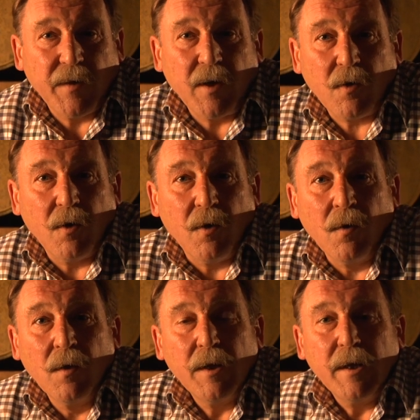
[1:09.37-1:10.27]
of
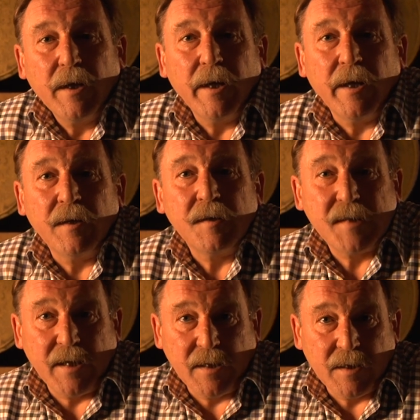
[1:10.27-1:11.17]
alcohol in
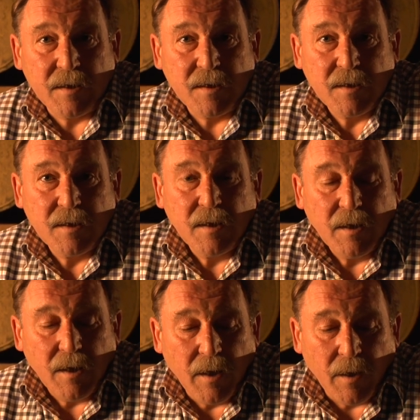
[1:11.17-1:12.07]
ten years.
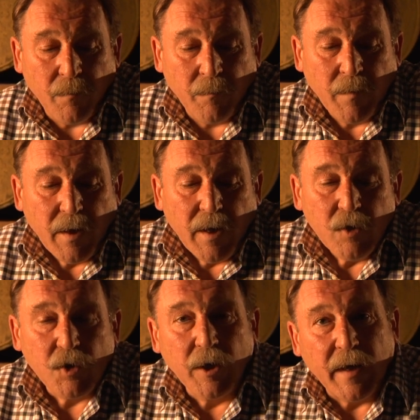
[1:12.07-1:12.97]
Um,
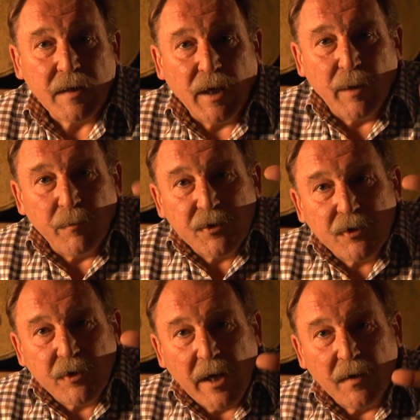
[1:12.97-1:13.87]
during that time, the
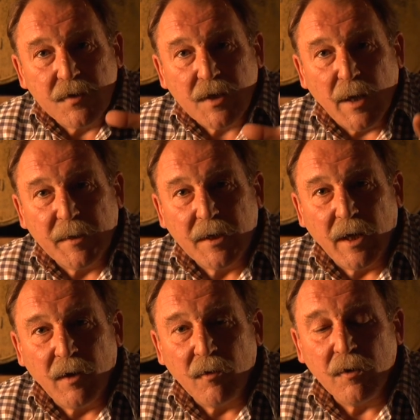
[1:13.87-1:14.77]
strength is coming
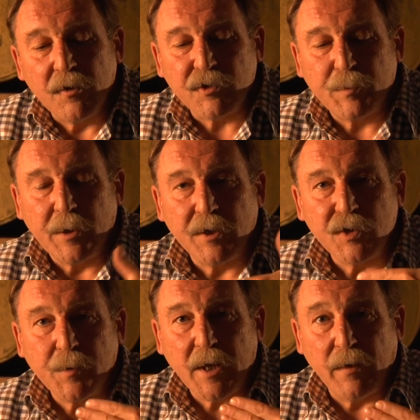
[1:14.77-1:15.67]
down, the spirit
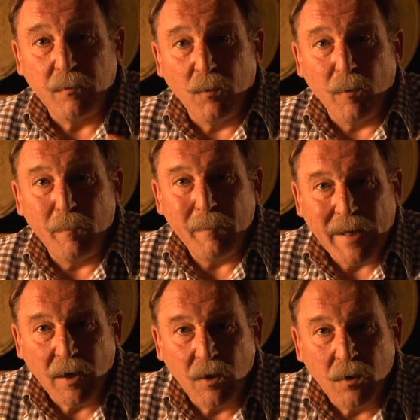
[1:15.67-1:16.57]
is becoming more
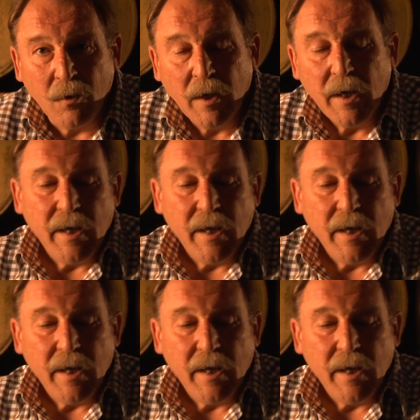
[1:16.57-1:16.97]
mellow,